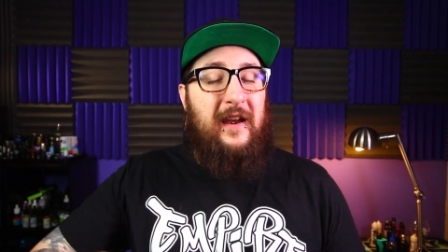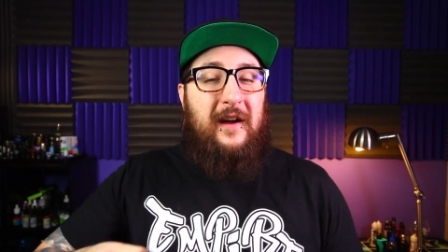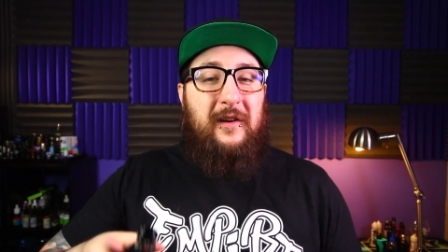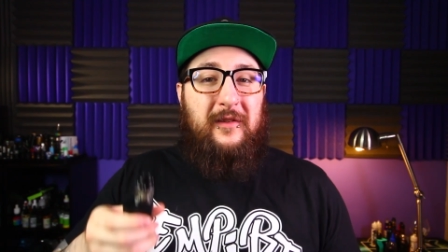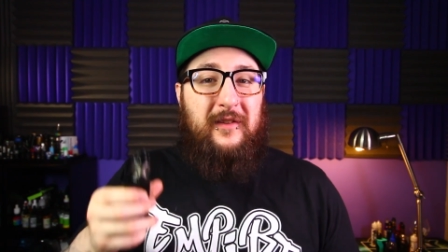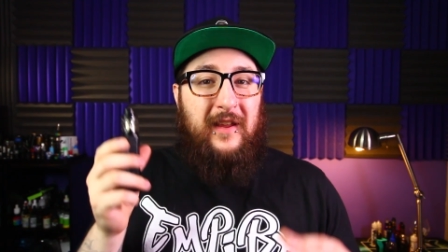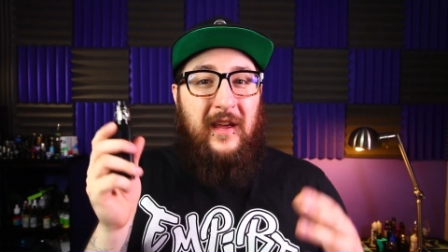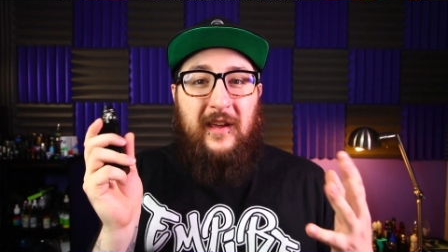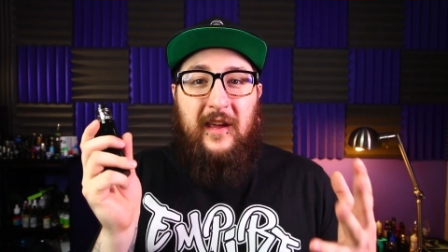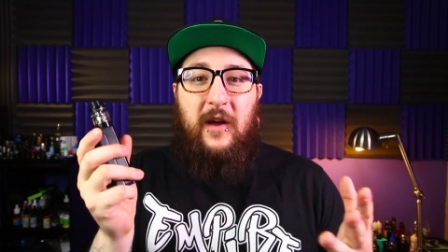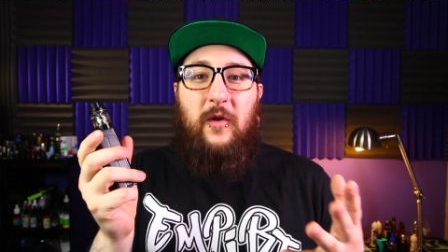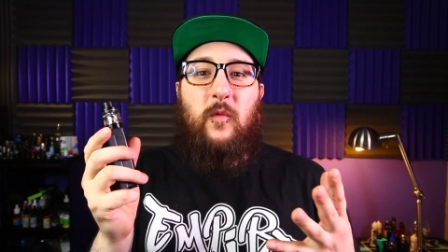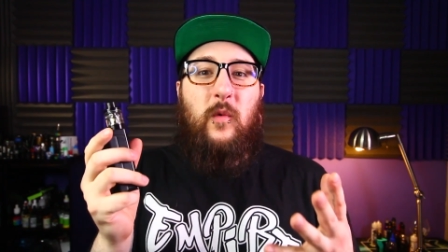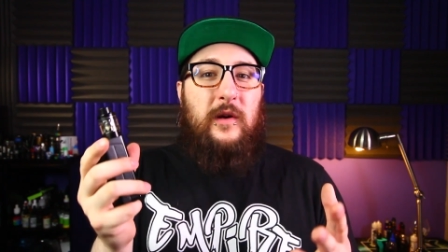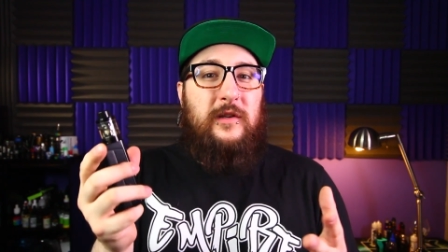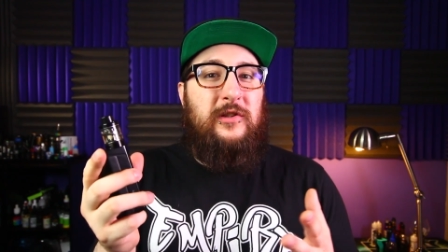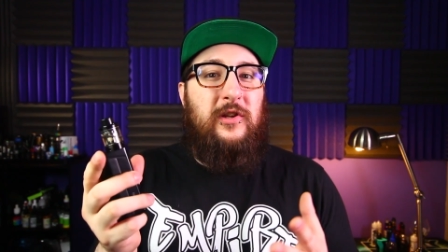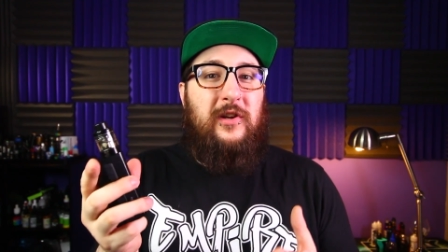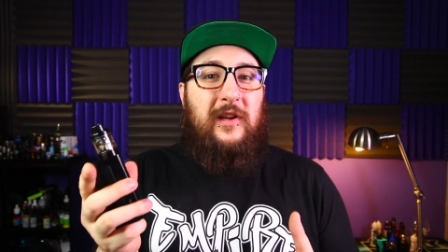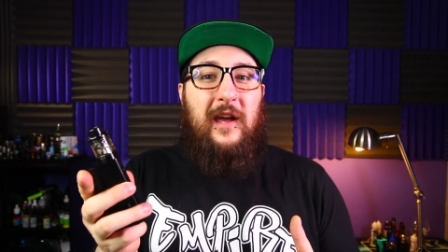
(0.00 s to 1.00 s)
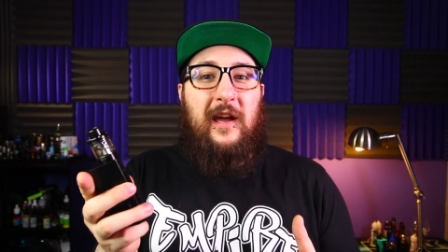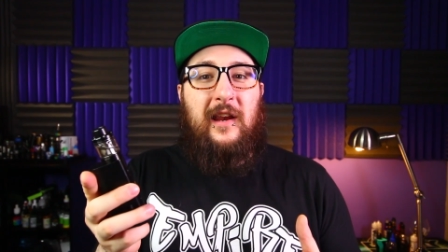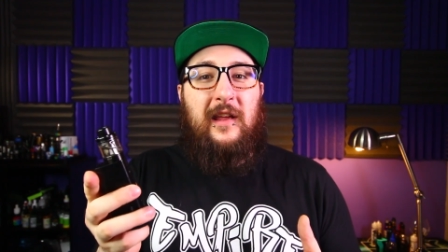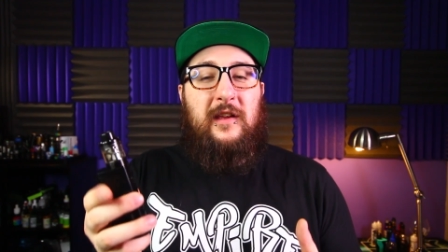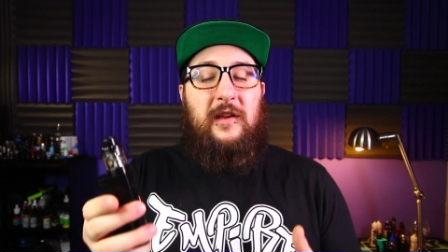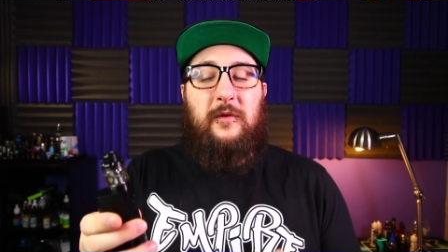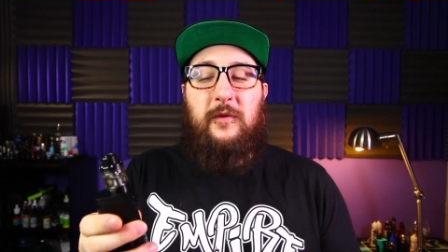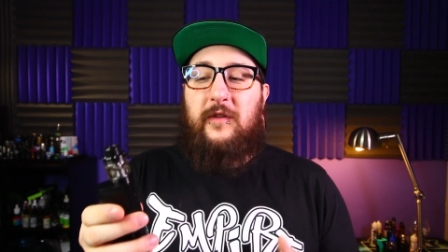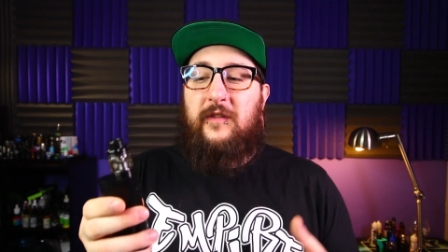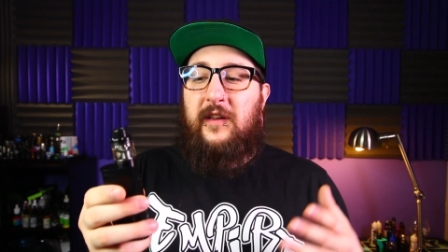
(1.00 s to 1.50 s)
Now, taking one look at
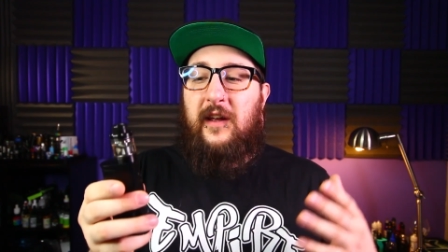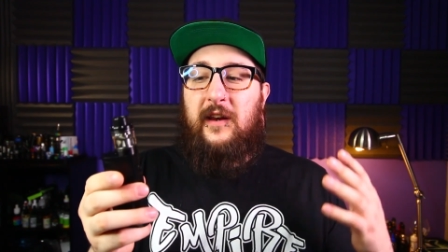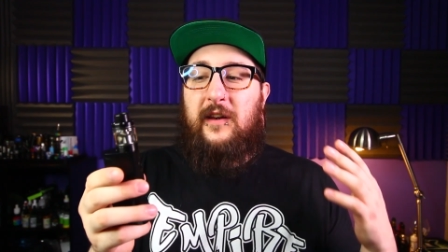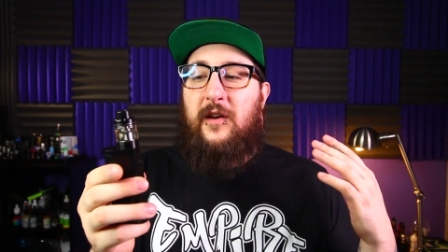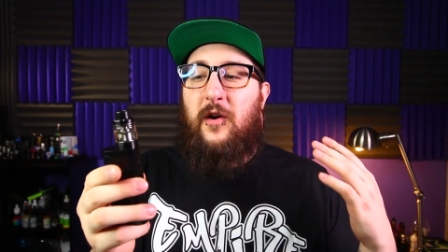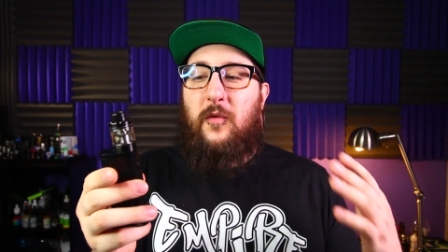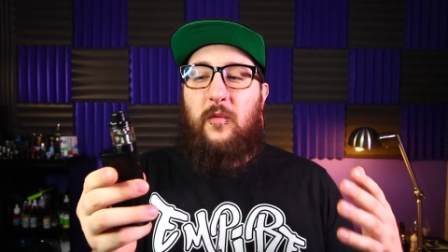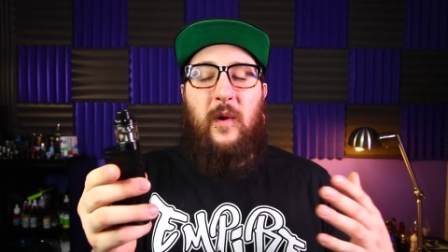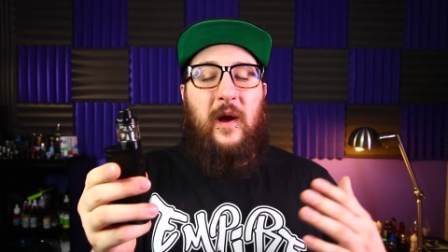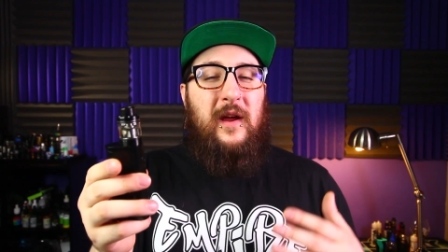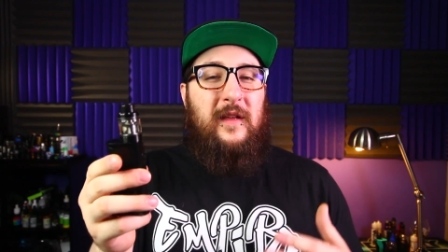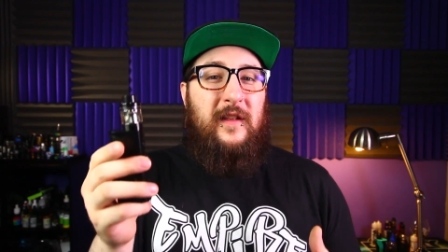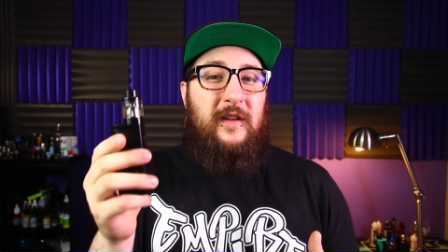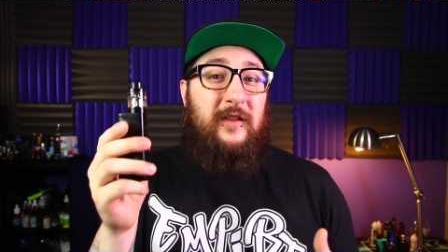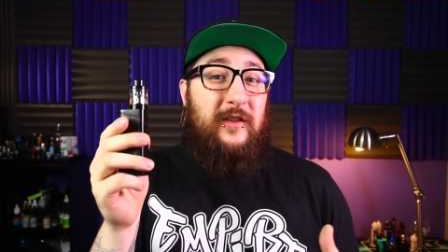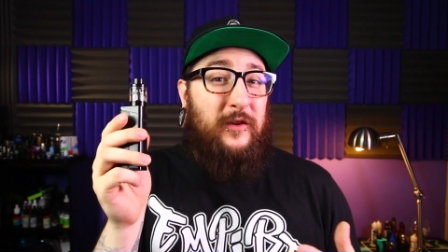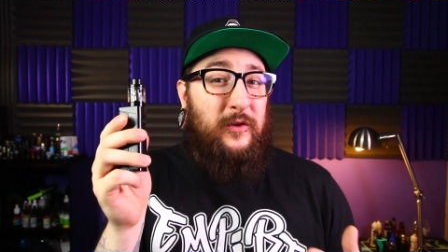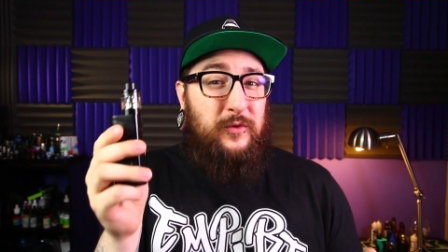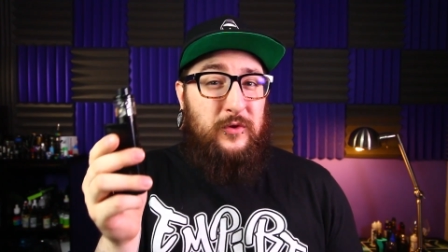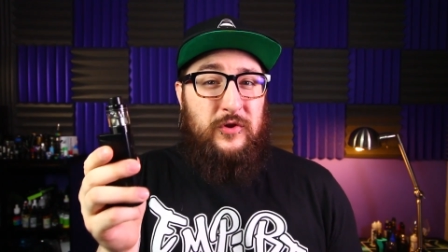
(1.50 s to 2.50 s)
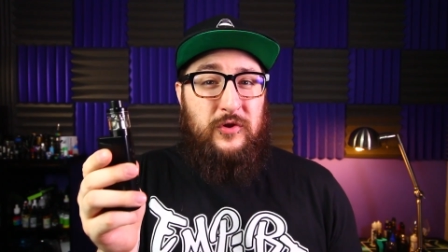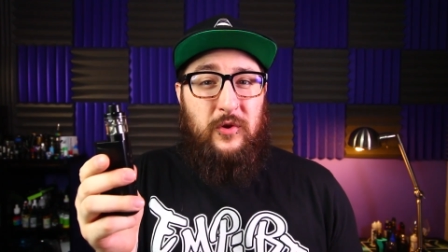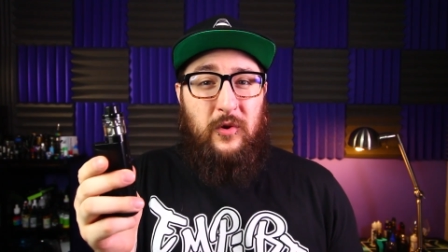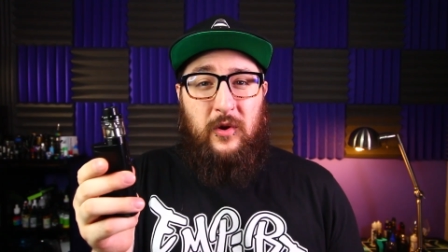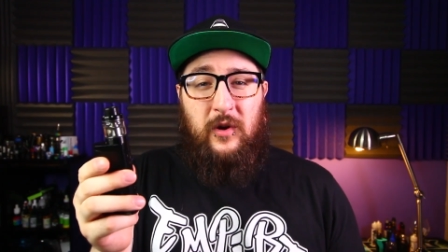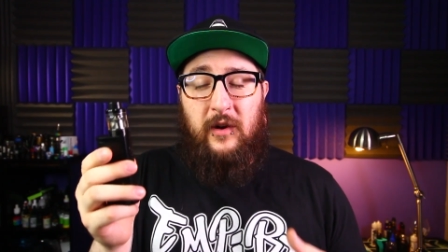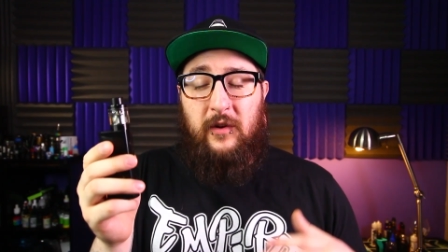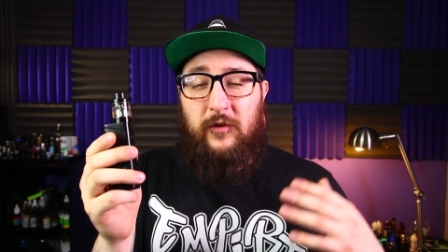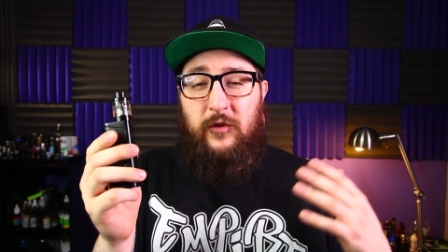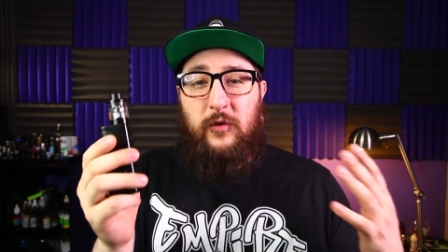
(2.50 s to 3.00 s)
it, you would say, no way, that's too
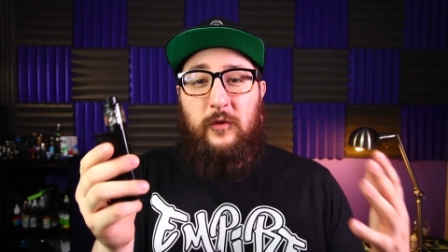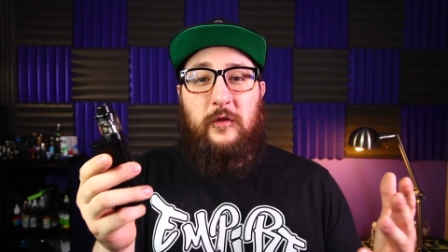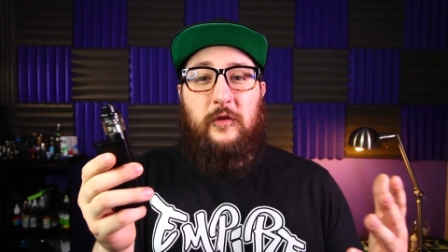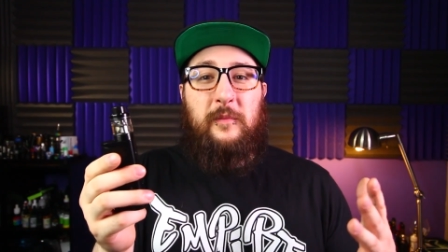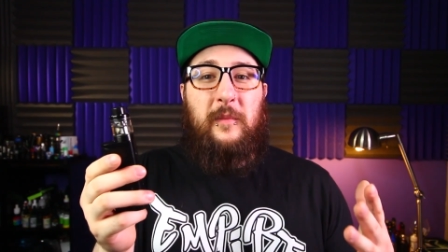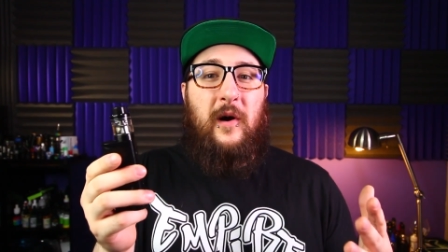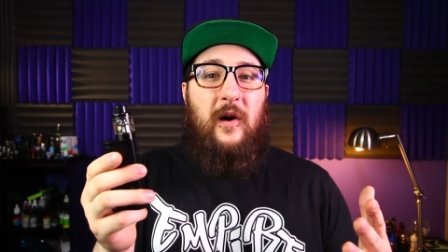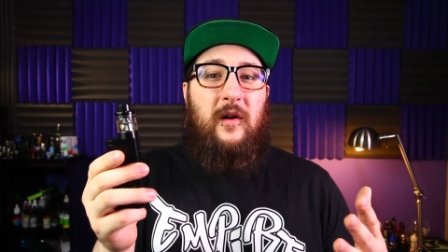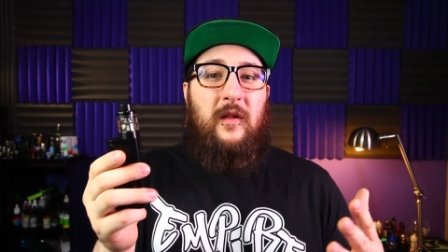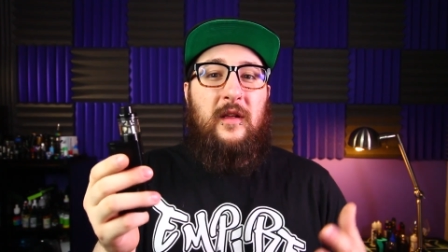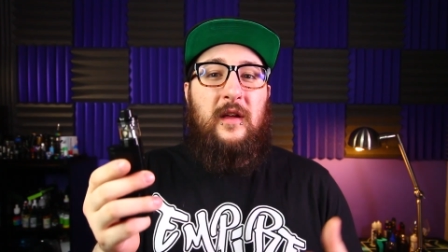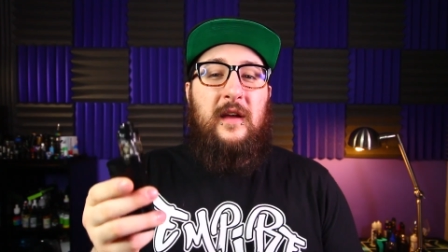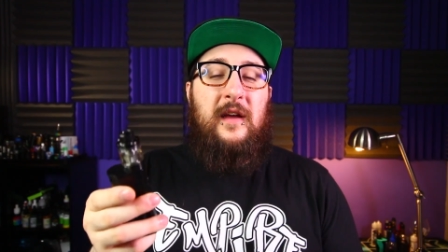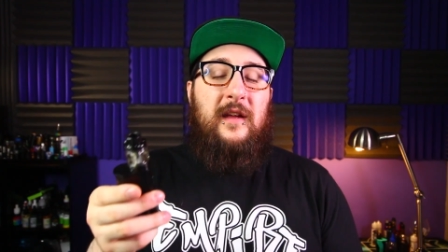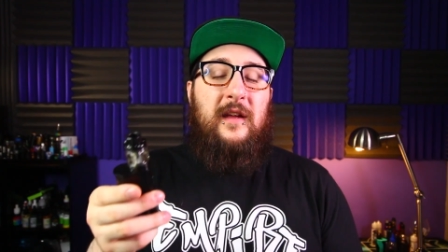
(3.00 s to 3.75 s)
short or too small